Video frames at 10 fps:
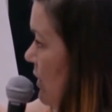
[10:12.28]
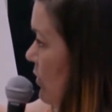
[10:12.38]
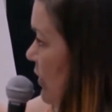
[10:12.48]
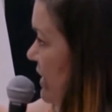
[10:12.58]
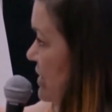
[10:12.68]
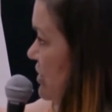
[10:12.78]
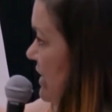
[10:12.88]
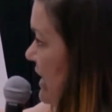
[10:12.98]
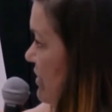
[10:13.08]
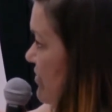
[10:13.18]
We can do
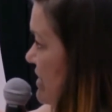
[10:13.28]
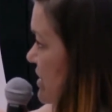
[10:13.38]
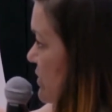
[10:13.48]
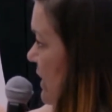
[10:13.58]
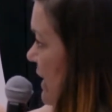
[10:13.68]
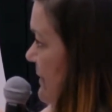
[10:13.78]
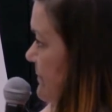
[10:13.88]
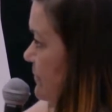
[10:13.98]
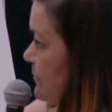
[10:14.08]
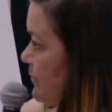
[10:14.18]
that in a written way.
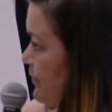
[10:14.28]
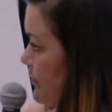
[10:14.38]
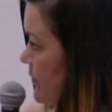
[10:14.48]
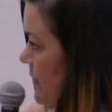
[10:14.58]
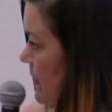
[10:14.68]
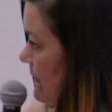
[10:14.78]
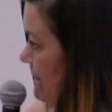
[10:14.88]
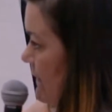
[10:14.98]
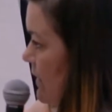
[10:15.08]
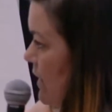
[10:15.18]

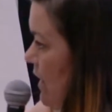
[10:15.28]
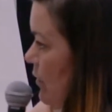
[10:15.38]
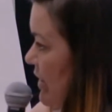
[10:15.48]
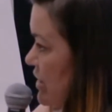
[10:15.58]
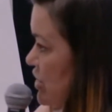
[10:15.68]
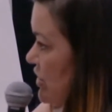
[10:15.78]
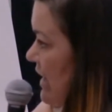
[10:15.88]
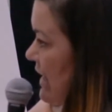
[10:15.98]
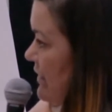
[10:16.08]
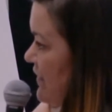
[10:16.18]
And we can do
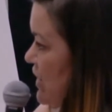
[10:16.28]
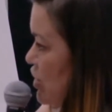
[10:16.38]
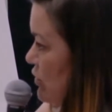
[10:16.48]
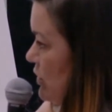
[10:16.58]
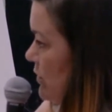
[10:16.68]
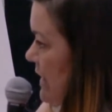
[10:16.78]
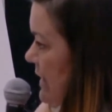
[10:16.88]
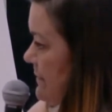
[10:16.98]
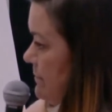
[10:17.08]
that in a visual way.